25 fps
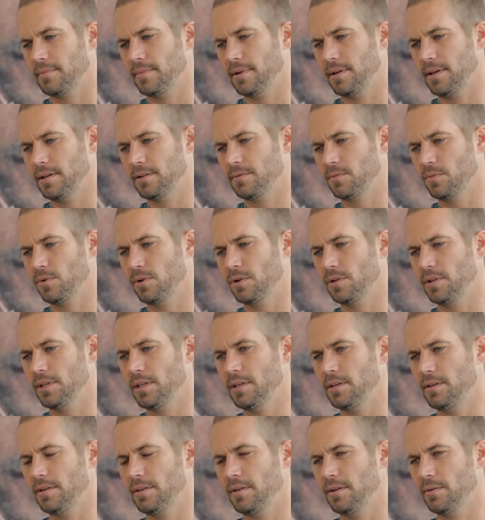it
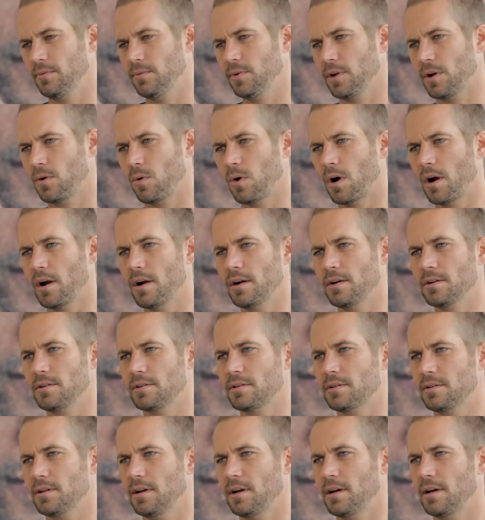really
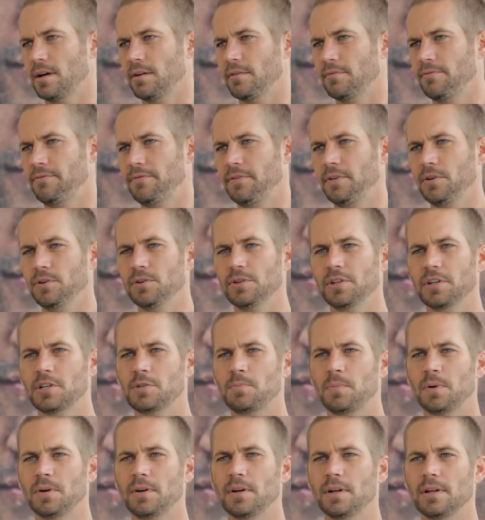requires field
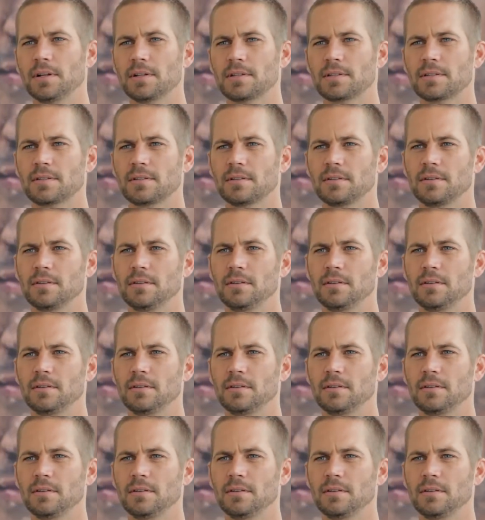experience.